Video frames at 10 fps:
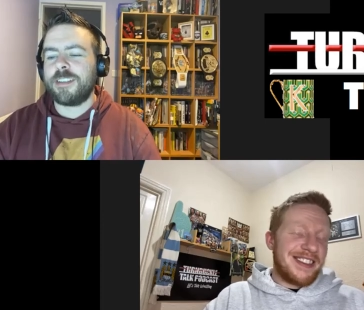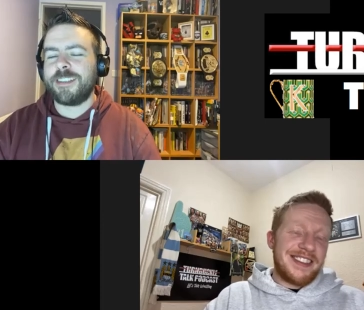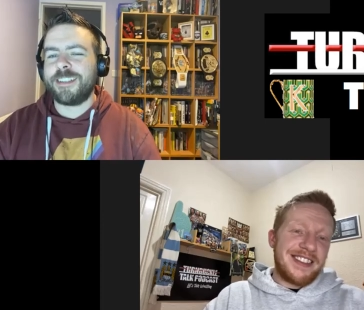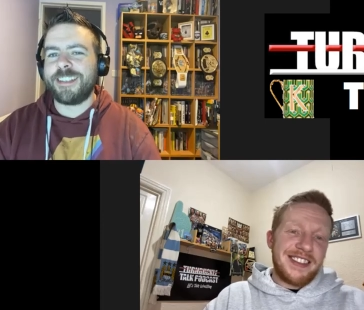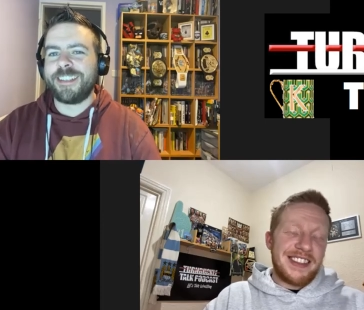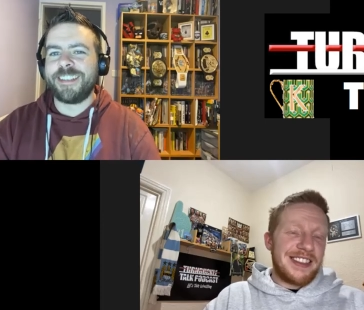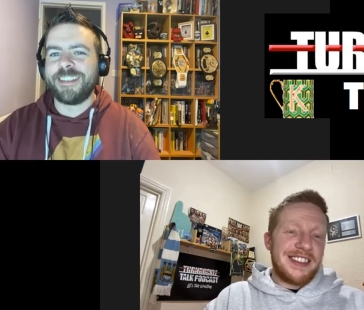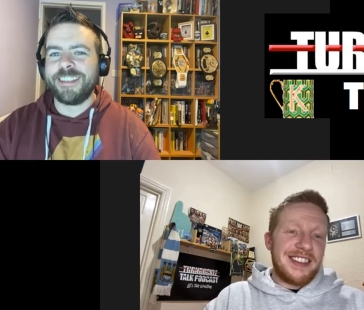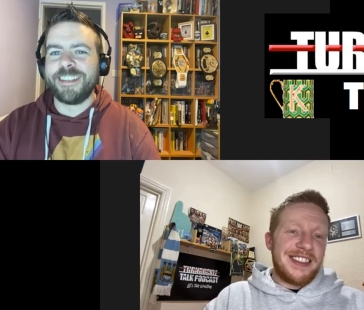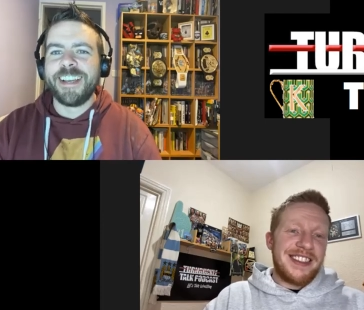Speaker 1: do you
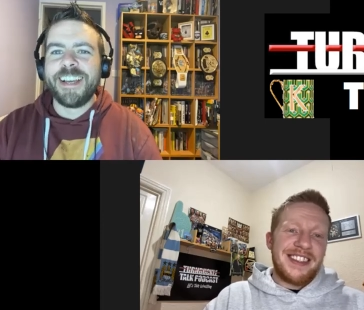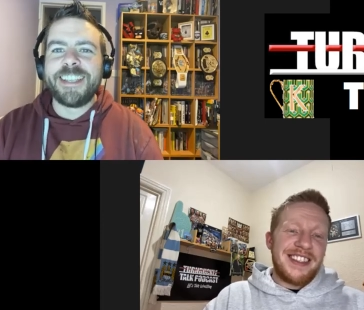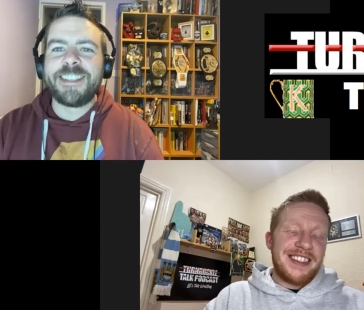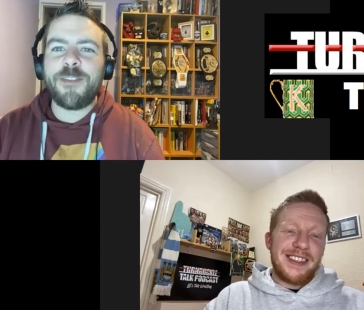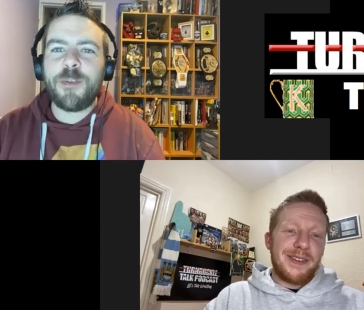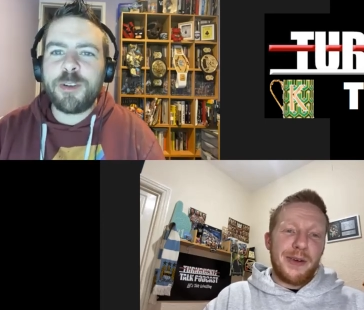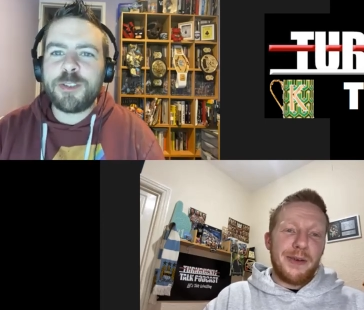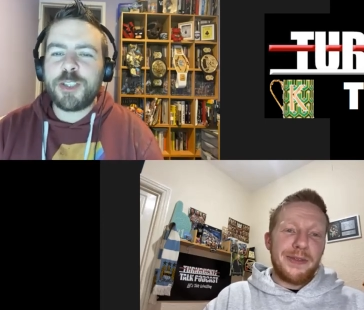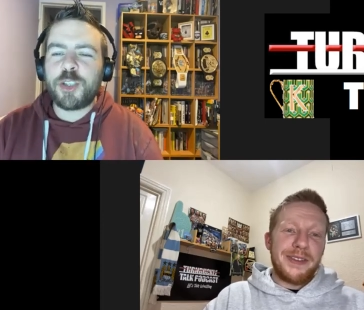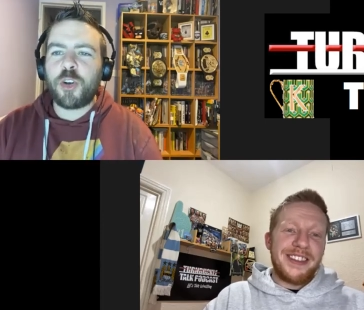ever uh-huh. watch
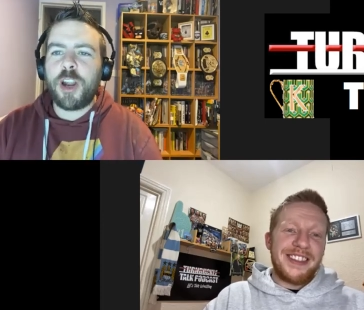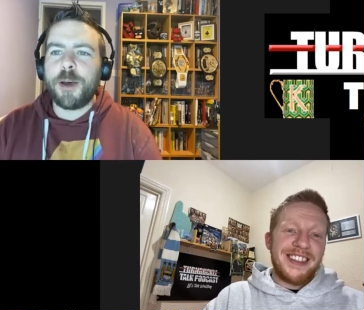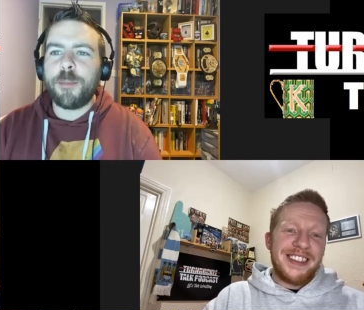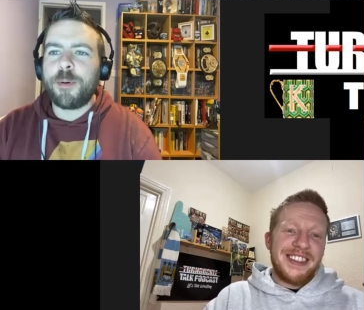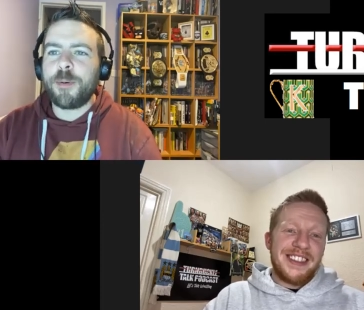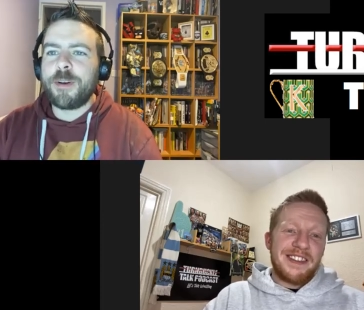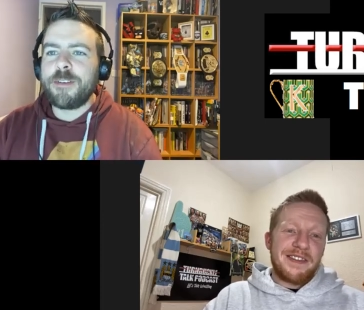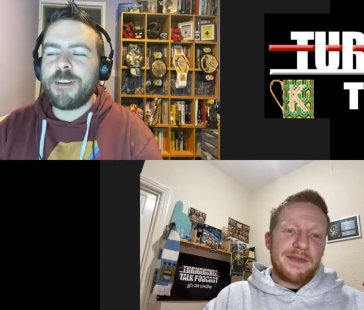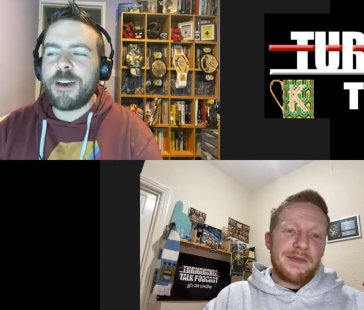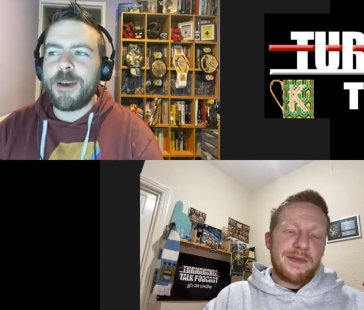The Trip with
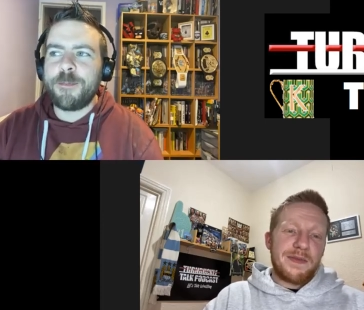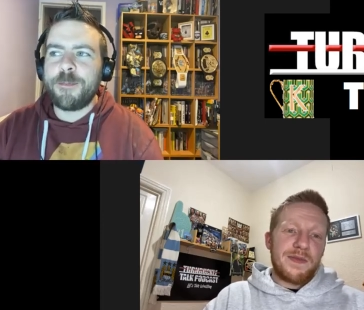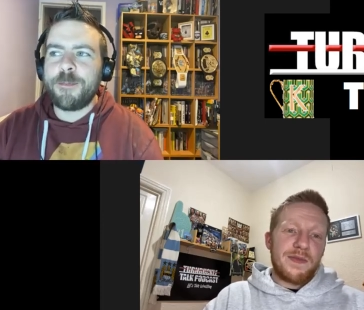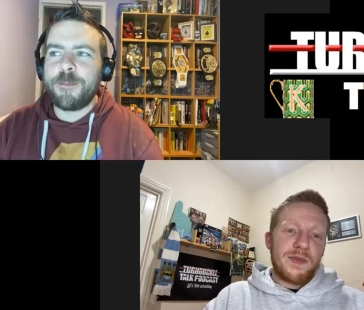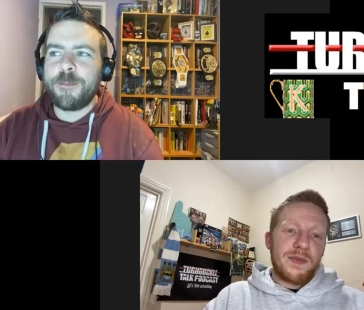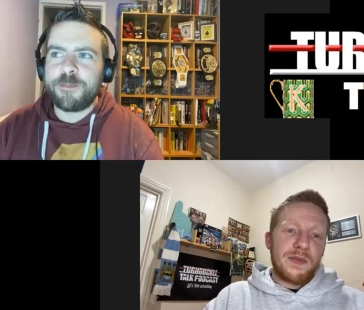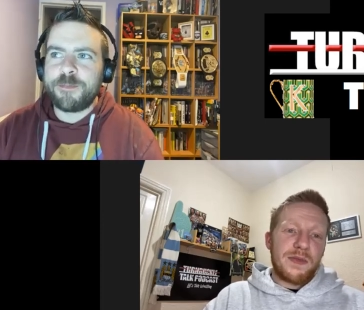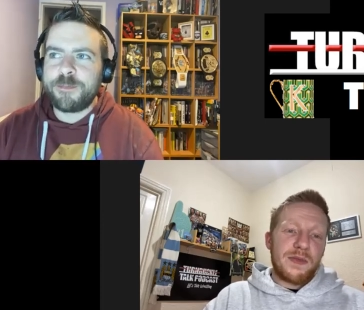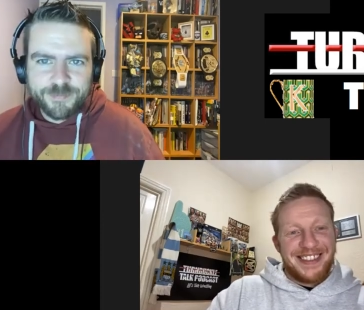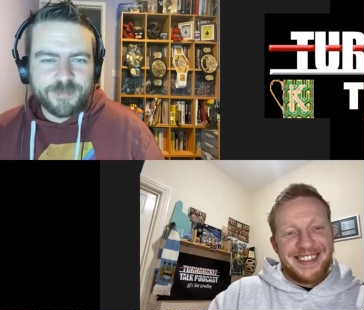um,
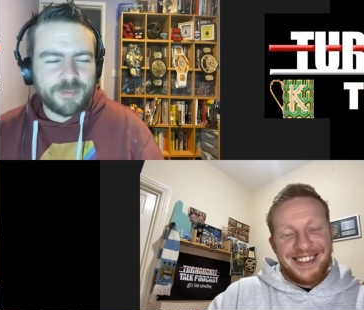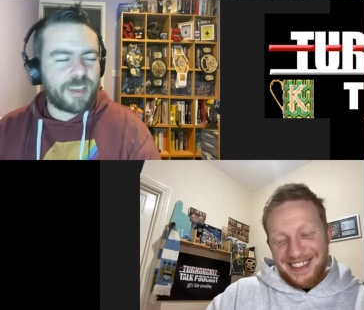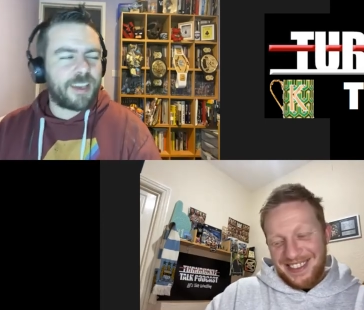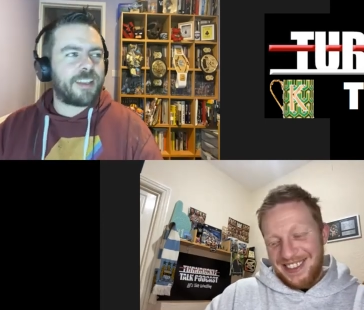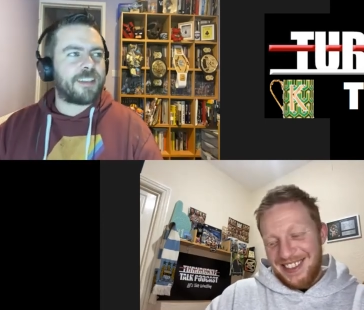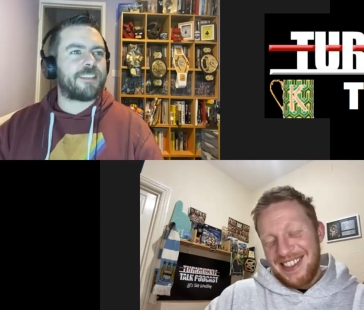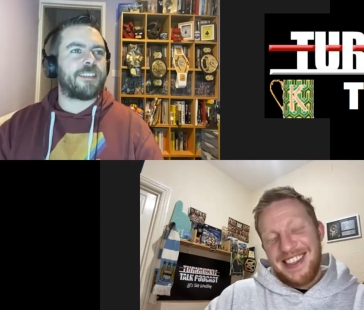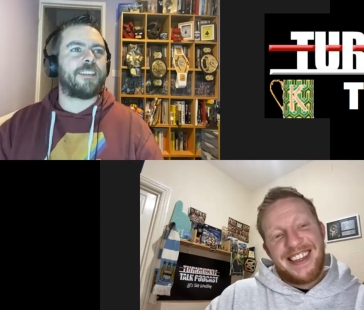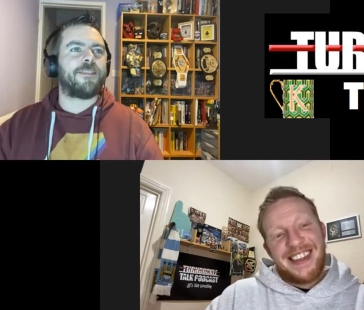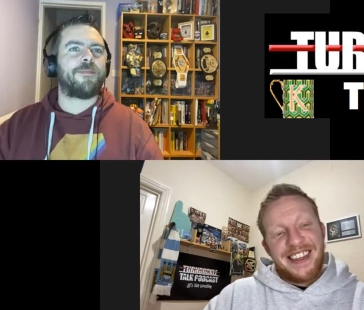yeah, that's it.